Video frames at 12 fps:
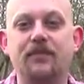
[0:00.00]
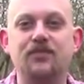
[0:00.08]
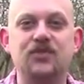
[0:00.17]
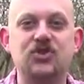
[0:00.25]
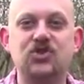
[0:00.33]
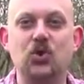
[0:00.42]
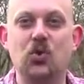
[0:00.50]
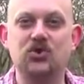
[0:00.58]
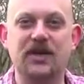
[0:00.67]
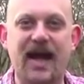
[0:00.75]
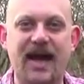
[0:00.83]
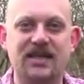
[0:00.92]
Saws
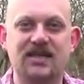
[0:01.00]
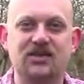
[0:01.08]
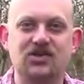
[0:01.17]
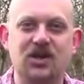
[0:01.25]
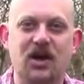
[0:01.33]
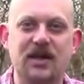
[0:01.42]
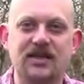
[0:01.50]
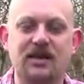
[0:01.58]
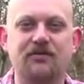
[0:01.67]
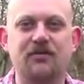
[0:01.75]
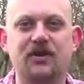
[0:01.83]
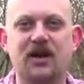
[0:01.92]
and axes are slightly
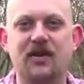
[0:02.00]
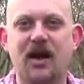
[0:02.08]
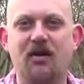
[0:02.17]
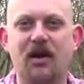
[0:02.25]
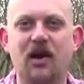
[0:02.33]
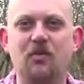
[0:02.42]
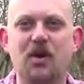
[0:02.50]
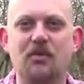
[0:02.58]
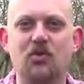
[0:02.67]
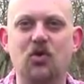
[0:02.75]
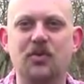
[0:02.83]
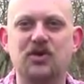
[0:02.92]
different, you know, they are a little bit
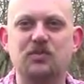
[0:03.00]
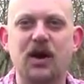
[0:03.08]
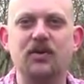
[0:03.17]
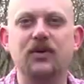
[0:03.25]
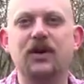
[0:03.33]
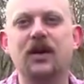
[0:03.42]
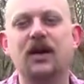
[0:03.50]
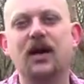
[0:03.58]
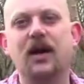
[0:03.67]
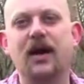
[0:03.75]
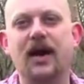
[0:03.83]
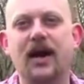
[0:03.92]
more bespoke.
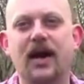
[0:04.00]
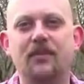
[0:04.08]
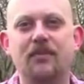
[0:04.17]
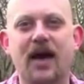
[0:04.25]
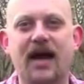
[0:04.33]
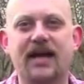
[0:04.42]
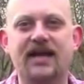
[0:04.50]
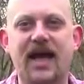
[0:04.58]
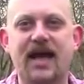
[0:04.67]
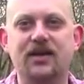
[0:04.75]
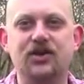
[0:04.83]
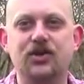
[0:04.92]
And
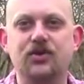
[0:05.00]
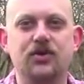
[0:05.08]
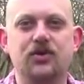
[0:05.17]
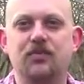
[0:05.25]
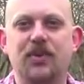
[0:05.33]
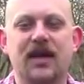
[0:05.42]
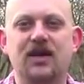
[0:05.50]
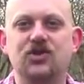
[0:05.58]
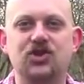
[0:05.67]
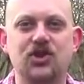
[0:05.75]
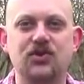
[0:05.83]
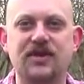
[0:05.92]
again, you can pick and
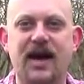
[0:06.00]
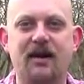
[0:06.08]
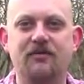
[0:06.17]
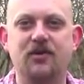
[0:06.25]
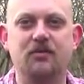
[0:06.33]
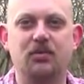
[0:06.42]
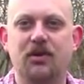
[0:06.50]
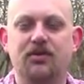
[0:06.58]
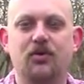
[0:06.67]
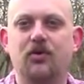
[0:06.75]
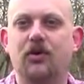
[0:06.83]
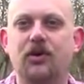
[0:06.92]
choose out of the
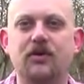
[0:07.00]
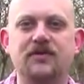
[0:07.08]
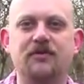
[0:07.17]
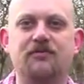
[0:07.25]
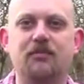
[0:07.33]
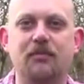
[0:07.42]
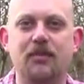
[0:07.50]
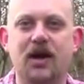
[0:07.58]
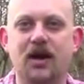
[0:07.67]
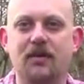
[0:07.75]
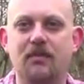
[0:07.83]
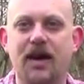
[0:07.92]
plethora of different
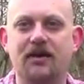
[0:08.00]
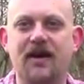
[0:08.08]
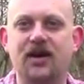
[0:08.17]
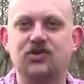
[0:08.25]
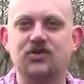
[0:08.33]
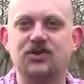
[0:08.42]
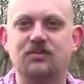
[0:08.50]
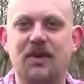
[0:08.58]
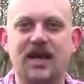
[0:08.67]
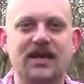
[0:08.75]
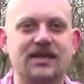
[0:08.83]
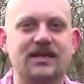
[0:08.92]
manufacturers and
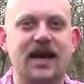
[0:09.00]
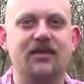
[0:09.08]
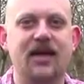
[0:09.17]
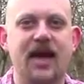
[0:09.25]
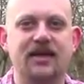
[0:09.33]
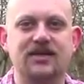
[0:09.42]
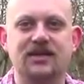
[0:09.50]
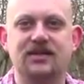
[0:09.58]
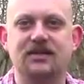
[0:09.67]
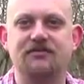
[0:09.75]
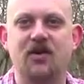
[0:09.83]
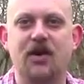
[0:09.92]
makers out there
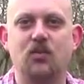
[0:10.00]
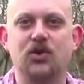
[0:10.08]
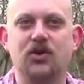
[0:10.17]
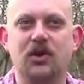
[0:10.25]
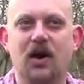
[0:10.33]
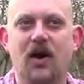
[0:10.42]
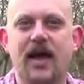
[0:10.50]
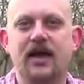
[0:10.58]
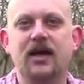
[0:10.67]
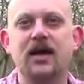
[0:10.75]
to find what you like.